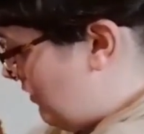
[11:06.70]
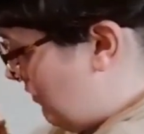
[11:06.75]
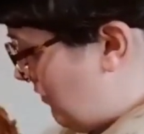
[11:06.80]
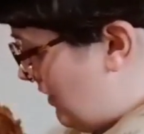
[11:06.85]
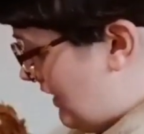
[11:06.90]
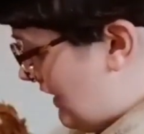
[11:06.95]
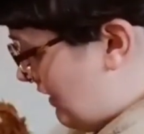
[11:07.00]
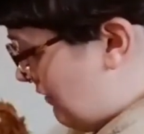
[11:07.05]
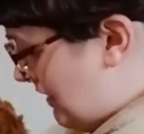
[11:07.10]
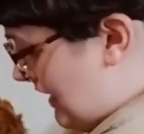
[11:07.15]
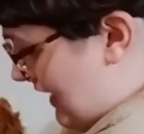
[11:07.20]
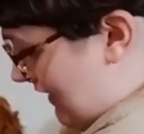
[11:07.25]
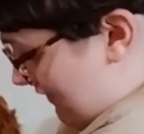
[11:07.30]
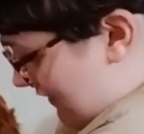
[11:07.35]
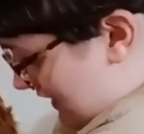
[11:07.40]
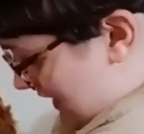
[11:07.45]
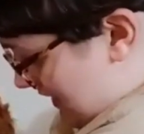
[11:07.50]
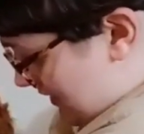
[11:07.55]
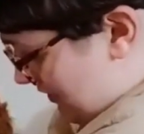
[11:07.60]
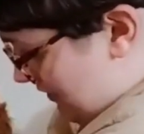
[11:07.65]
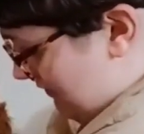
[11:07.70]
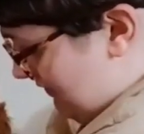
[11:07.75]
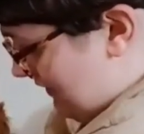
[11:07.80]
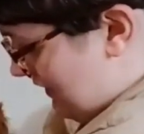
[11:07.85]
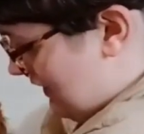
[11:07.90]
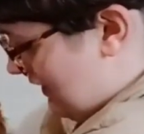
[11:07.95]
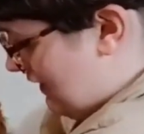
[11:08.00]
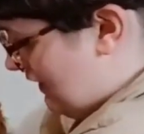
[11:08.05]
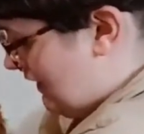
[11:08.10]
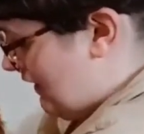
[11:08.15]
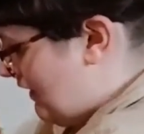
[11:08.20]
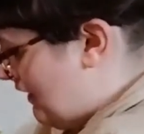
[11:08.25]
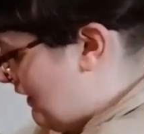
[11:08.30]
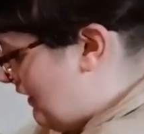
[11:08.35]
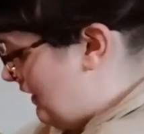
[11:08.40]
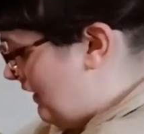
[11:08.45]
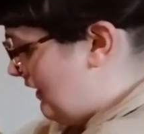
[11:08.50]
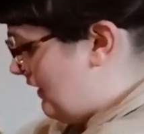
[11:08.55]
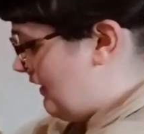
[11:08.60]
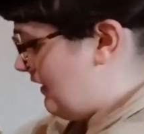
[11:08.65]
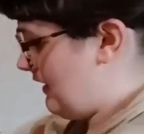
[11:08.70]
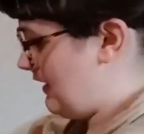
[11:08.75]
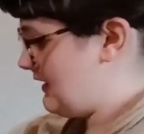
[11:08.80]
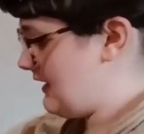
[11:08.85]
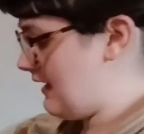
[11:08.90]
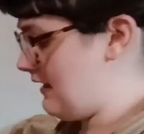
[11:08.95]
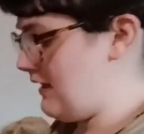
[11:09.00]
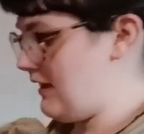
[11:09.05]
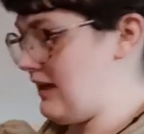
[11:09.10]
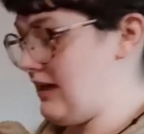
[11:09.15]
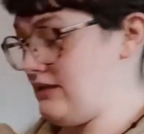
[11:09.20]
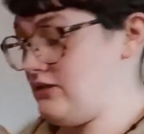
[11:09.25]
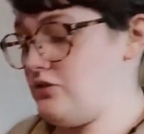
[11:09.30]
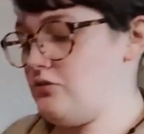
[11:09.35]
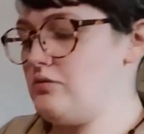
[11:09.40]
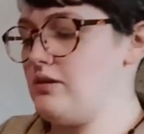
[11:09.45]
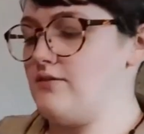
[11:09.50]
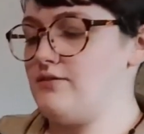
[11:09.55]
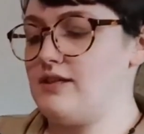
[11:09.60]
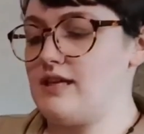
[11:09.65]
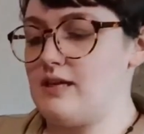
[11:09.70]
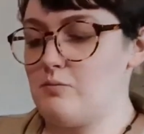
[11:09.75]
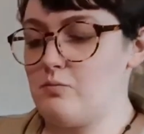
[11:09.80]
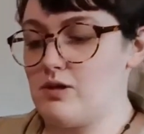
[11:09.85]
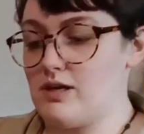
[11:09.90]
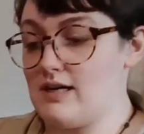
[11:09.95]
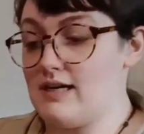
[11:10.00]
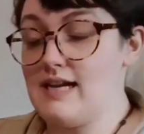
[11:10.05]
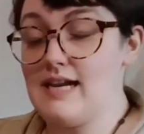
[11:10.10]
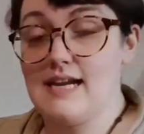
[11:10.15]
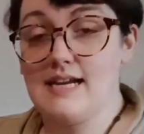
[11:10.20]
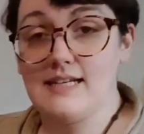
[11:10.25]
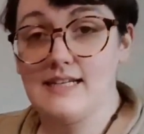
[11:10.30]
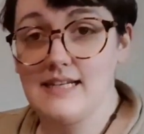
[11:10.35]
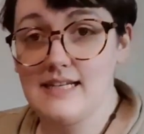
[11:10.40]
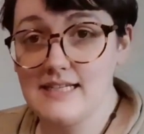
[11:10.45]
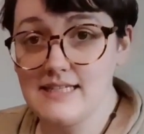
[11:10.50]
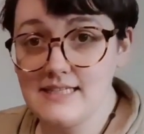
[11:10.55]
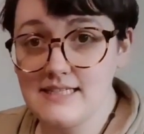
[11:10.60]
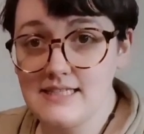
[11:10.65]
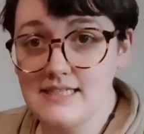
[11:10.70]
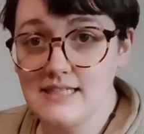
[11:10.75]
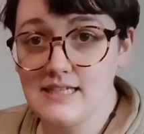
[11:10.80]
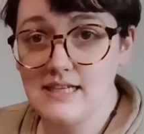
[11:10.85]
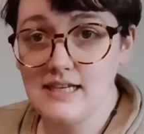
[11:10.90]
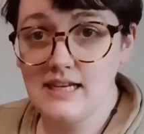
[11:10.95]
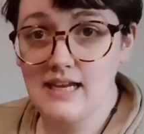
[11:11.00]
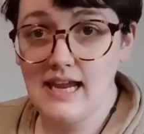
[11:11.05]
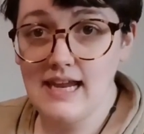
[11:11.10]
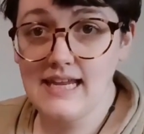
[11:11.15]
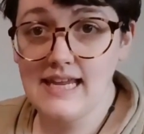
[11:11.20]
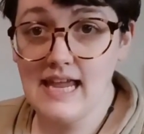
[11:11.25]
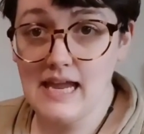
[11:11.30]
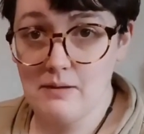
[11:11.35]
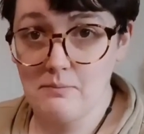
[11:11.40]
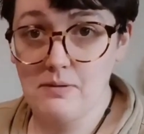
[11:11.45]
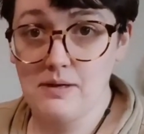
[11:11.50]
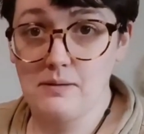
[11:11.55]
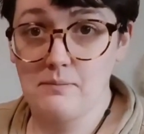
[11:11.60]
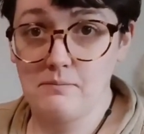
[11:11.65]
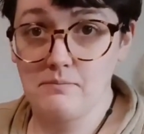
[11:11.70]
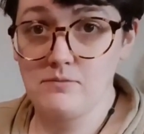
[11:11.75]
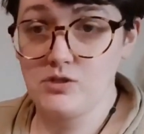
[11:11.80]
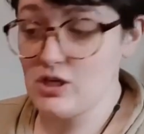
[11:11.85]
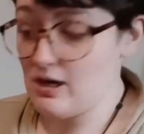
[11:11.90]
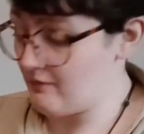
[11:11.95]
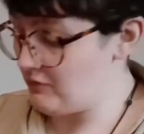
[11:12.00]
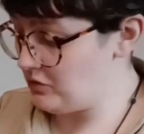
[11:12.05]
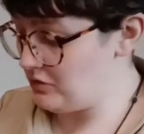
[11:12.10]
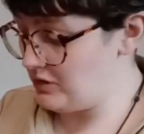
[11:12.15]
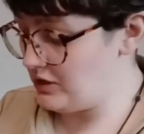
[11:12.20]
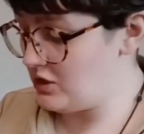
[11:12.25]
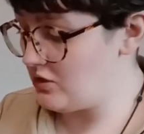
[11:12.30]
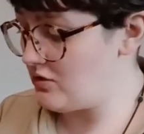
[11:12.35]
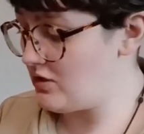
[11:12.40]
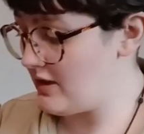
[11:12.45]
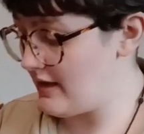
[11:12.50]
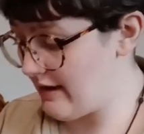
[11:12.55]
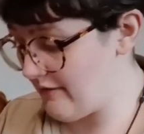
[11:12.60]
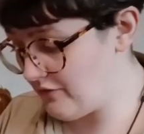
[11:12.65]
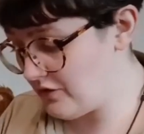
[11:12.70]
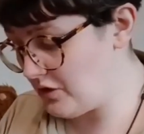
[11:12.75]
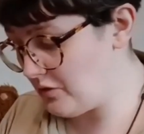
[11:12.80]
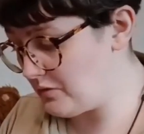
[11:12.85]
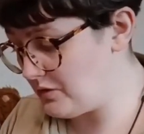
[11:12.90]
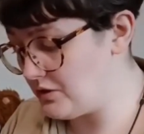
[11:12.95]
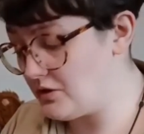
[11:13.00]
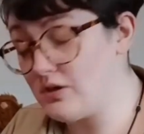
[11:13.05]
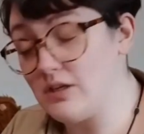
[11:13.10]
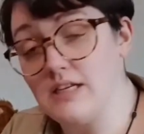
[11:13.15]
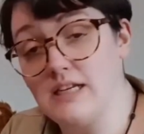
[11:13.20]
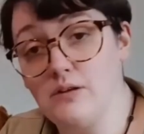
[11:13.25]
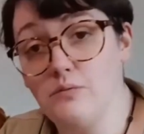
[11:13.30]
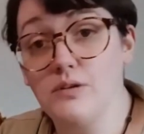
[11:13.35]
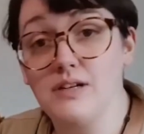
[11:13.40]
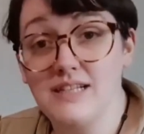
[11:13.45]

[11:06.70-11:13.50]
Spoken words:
one thing we have in here is I do like to keep one on hand, is a camping shovel. You never know when you're going to need one.